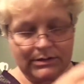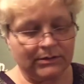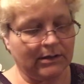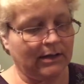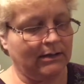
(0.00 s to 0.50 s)

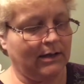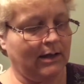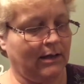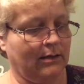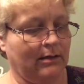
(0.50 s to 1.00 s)
looking
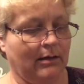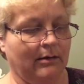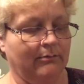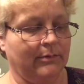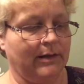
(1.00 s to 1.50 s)
at
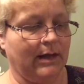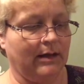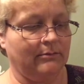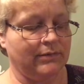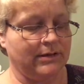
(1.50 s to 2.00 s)
um,
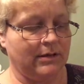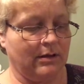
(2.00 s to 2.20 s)
games